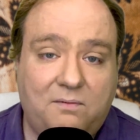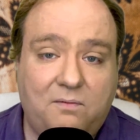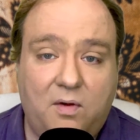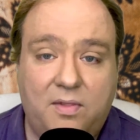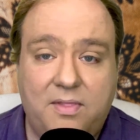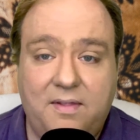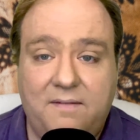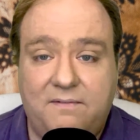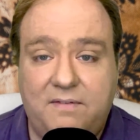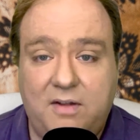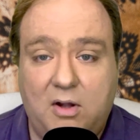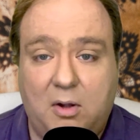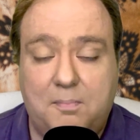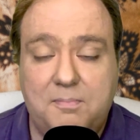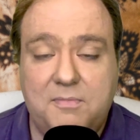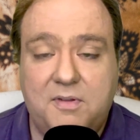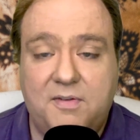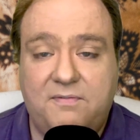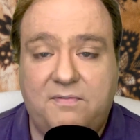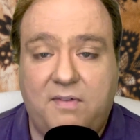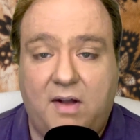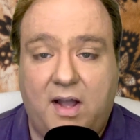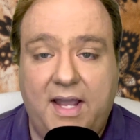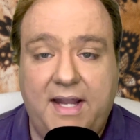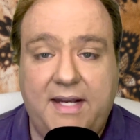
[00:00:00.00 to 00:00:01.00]
for the film to
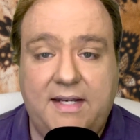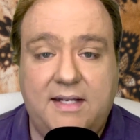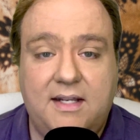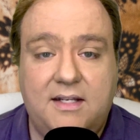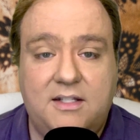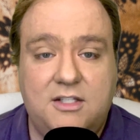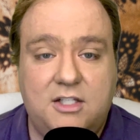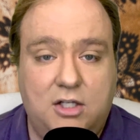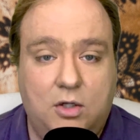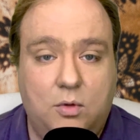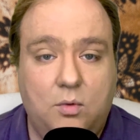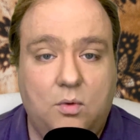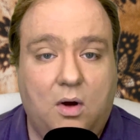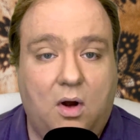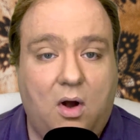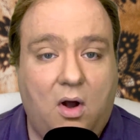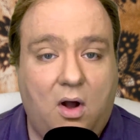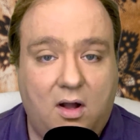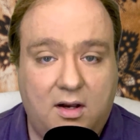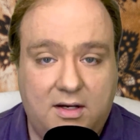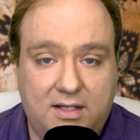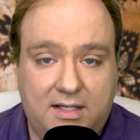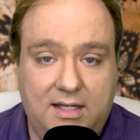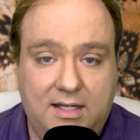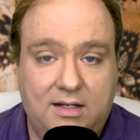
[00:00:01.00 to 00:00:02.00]
find a new
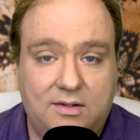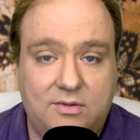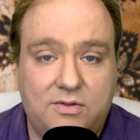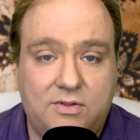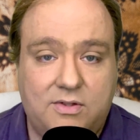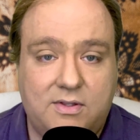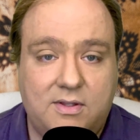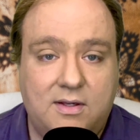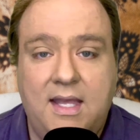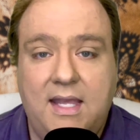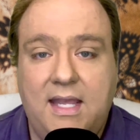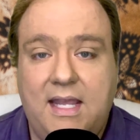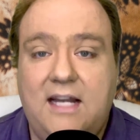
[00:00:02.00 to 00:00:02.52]
audience.